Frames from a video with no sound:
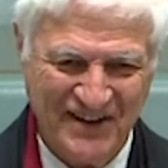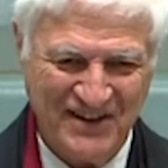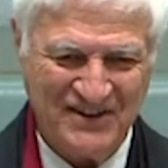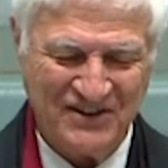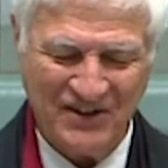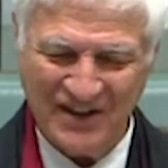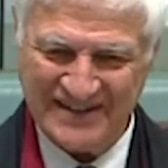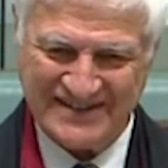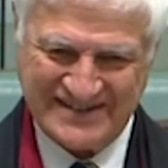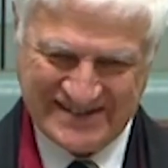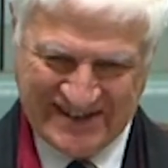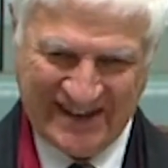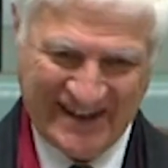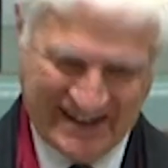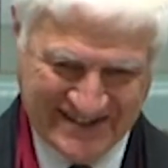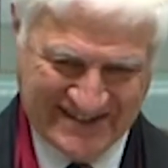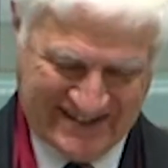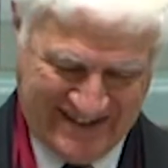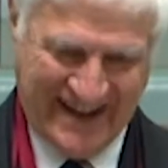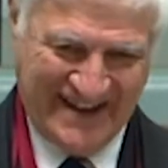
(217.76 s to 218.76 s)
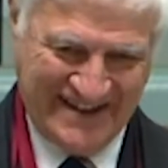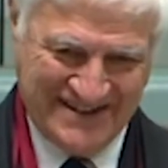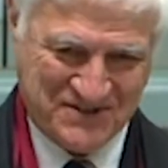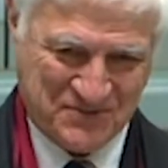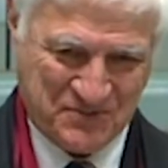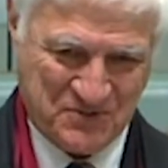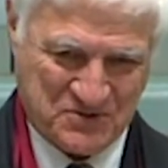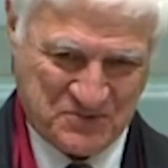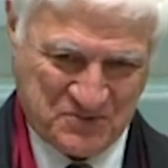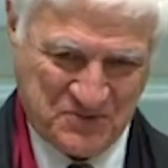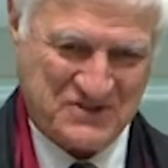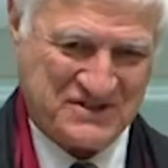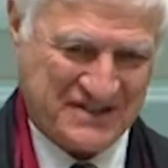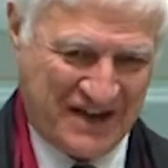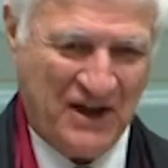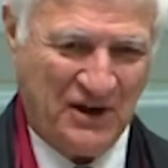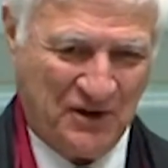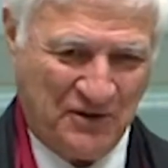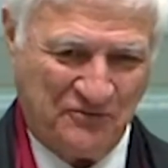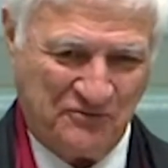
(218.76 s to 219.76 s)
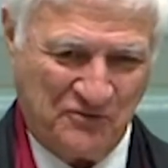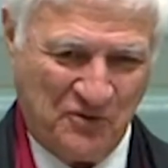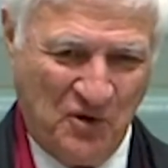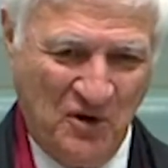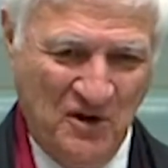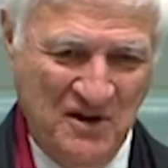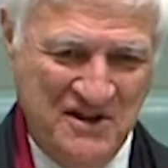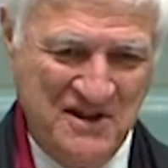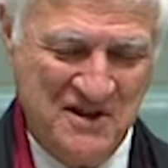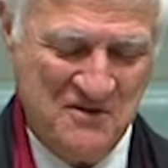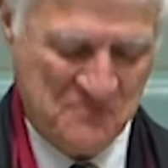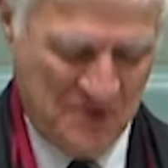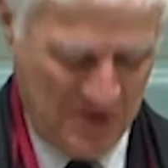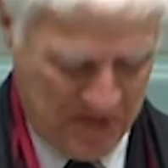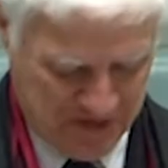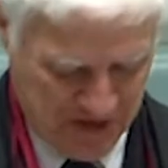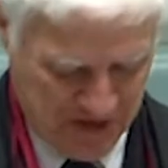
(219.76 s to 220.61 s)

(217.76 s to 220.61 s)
Not 6 cents, which we sold it for, but